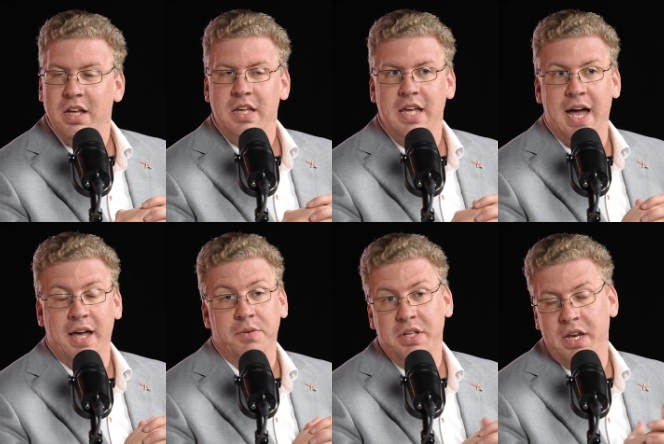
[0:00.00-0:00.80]
Yeah.
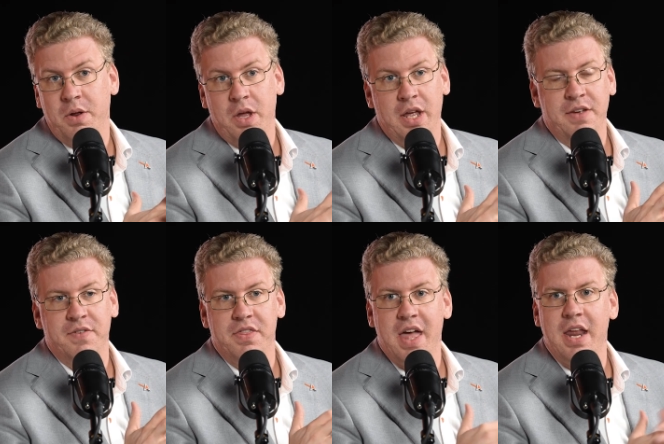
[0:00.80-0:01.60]
And
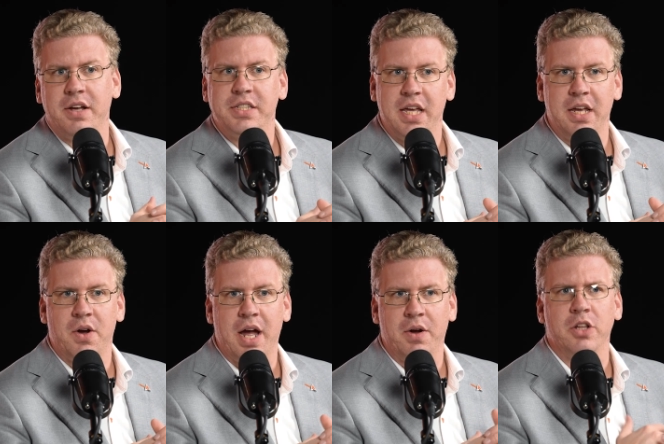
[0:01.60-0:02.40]
even then I was,
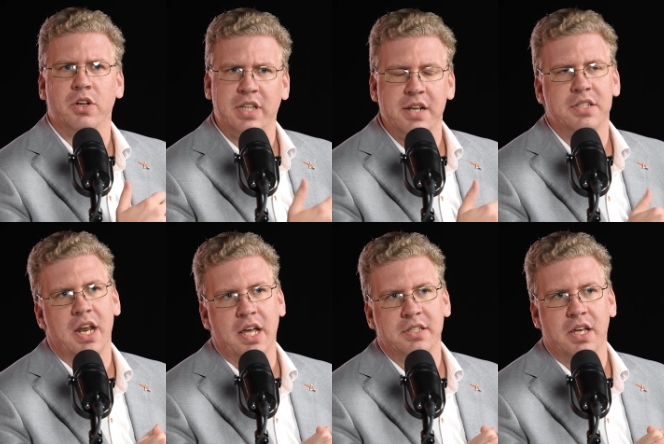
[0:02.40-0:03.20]
I looked at it
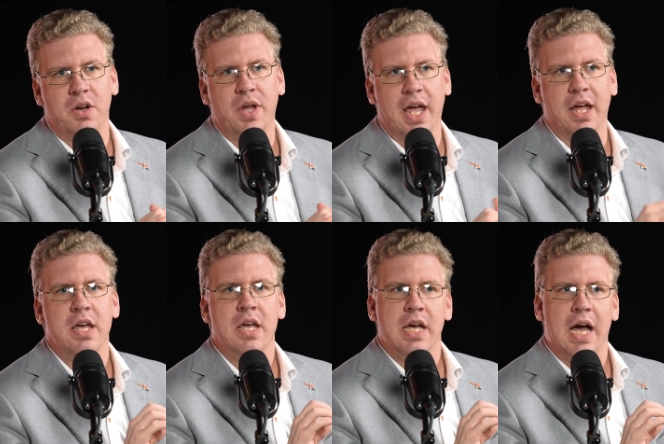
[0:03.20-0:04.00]
and I said, okay,
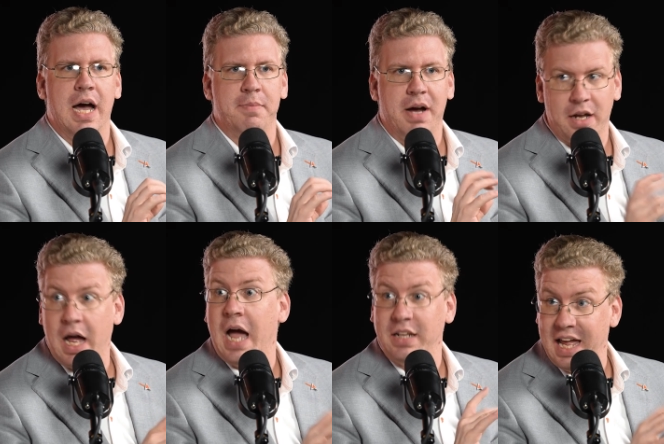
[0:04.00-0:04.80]

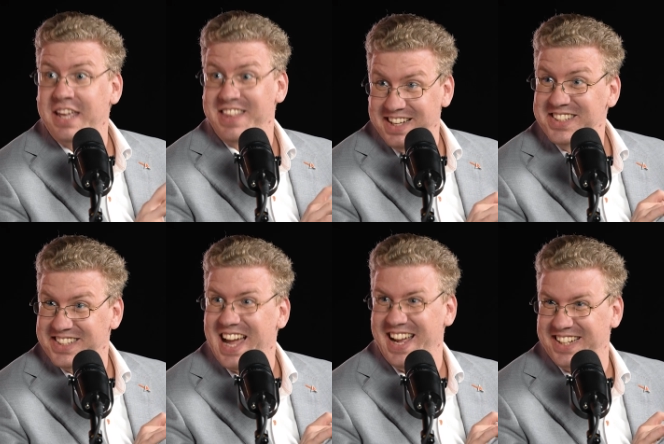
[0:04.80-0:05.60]
I like this.
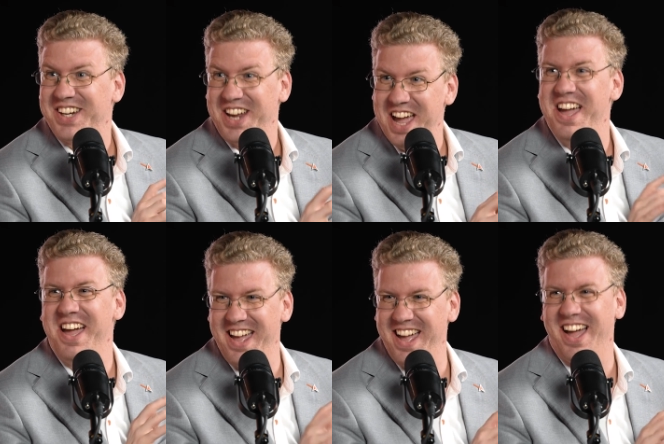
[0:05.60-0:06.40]
I actually,
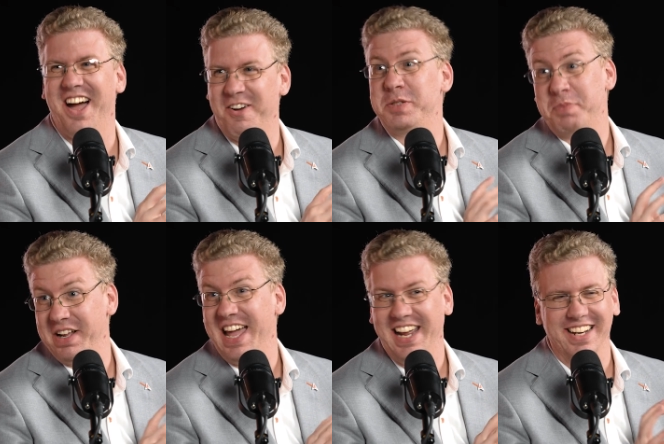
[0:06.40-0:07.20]
I was
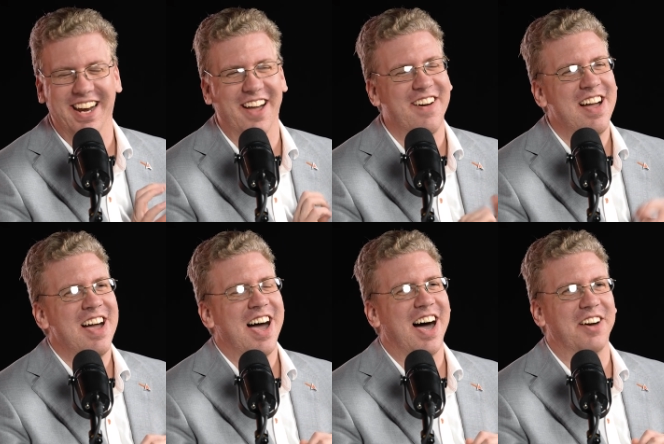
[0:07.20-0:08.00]
polite,
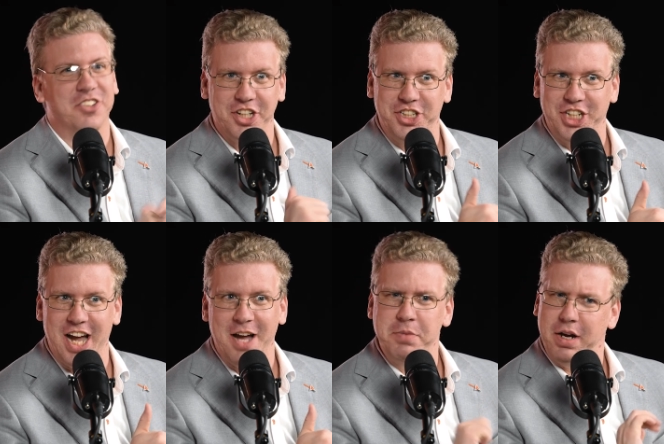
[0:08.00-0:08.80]
good
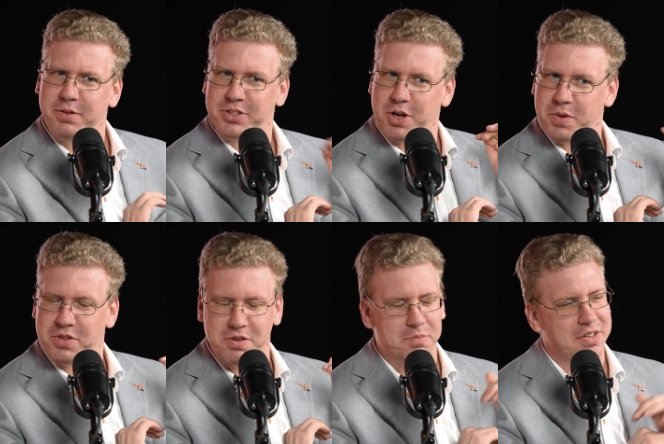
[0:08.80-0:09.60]
job, start with
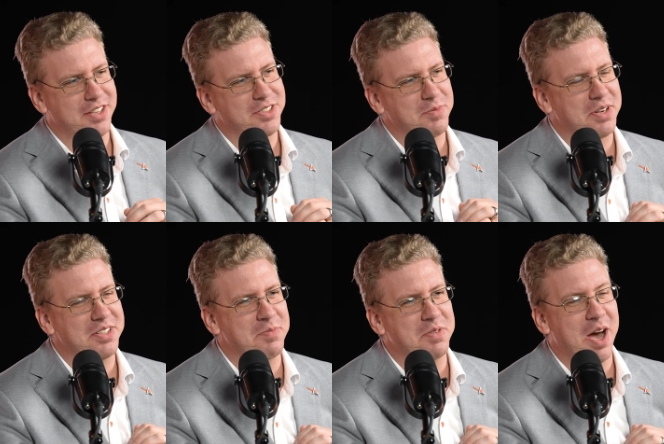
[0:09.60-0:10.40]

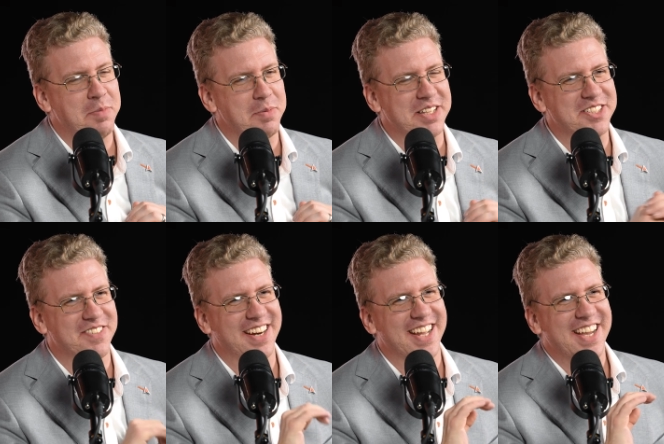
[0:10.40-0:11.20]
some compliments, right?